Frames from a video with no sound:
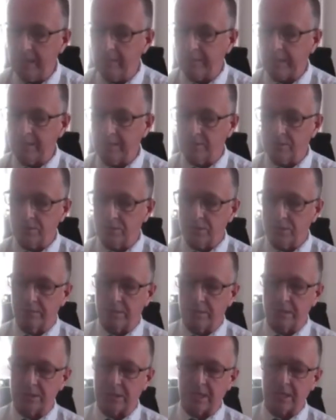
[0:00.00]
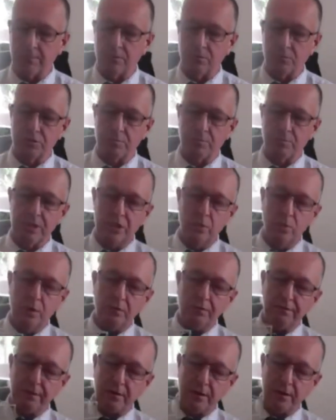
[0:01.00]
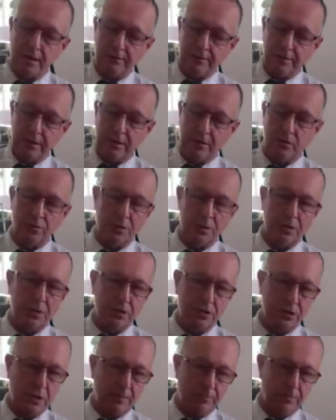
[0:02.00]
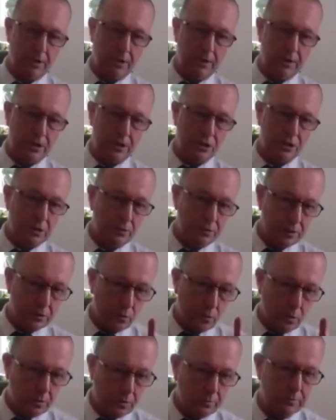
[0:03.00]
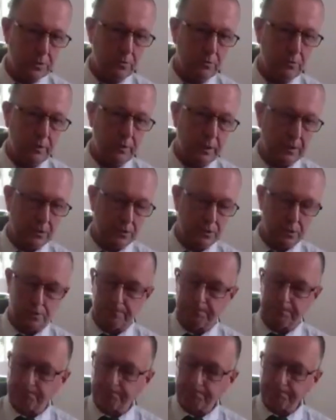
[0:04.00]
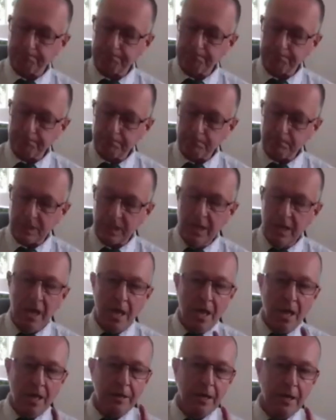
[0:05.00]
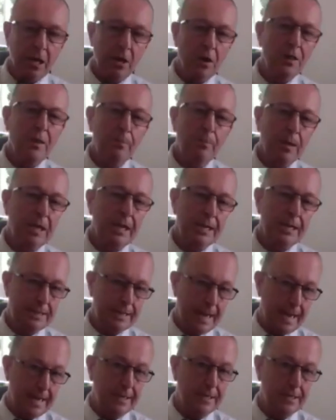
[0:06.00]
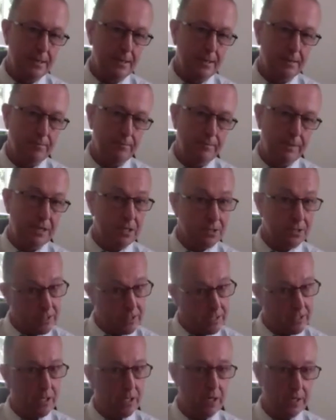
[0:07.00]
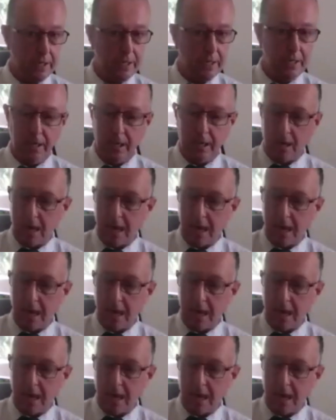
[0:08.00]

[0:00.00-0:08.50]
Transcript: thousands of these animals. But you will find if they're caught in a trap like this, they'll do one of two things. They'll either play dead because they're cunning,